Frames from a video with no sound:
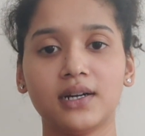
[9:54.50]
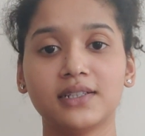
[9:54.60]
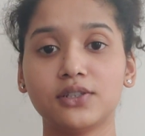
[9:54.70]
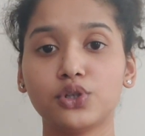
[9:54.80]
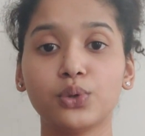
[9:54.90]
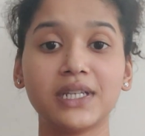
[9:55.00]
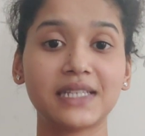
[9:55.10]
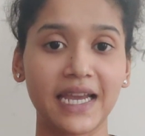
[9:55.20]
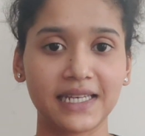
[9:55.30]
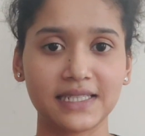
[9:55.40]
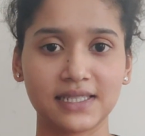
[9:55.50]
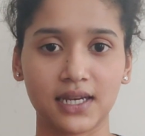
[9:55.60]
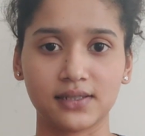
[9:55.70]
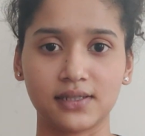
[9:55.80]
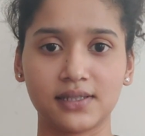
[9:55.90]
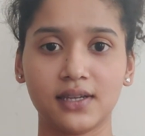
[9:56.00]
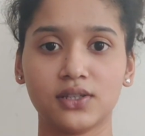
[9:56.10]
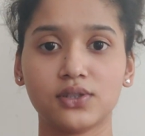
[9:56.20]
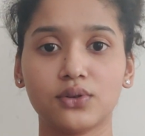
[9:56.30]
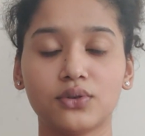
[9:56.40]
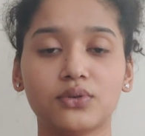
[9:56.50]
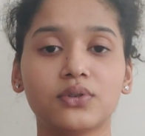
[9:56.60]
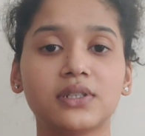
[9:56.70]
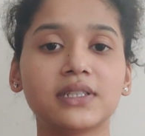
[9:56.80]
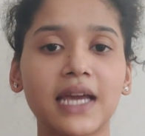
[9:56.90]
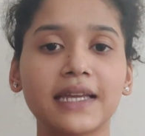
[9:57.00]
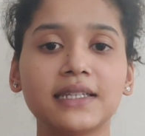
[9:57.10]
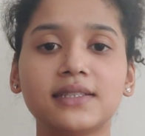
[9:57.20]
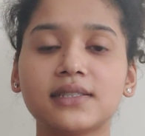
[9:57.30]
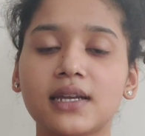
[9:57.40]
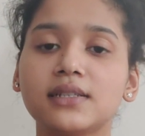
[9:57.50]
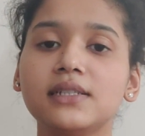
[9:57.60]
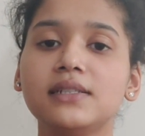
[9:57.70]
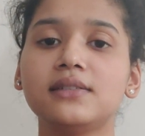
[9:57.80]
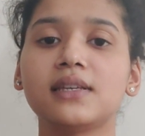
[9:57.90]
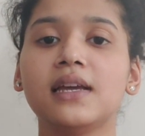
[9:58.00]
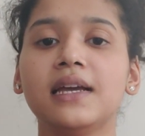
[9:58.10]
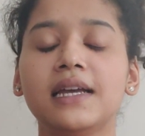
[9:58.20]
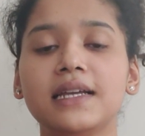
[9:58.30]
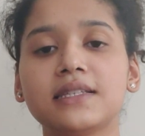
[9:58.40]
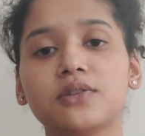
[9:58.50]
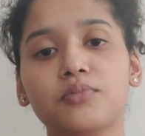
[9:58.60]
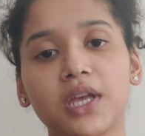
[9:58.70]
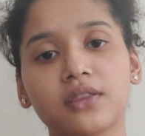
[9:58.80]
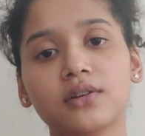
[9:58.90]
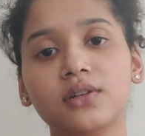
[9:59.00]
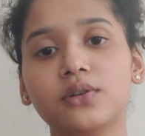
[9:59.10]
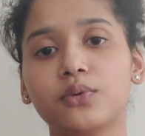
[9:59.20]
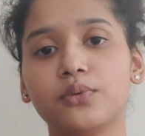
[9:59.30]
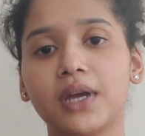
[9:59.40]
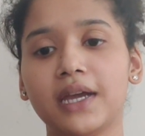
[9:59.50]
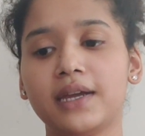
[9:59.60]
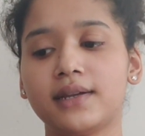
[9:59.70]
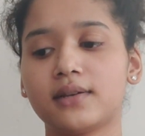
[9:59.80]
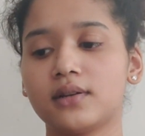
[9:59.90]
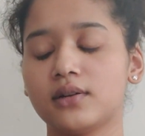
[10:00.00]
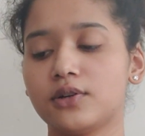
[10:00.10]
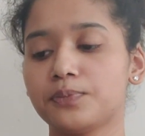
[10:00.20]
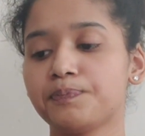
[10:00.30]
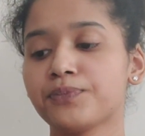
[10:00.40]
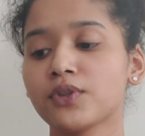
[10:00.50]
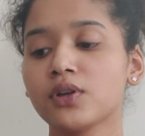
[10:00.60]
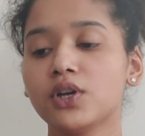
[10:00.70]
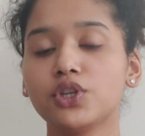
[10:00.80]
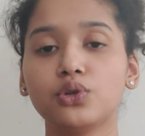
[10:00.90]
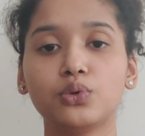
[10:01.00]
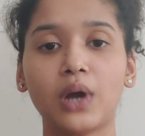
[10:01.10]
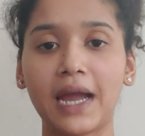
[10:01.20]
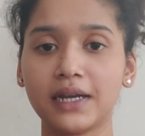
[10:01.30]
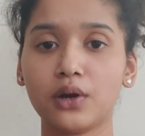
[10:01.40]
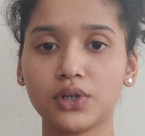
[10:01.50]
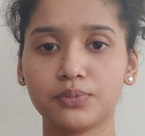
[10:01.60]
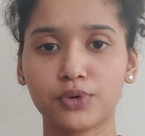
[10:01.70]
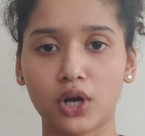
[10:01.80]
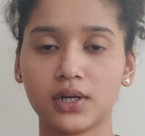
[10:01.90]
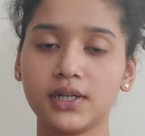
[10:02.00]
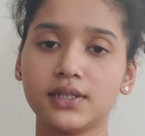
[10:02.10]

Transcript: doing diary studies. So diary studies is a method where you hand out a product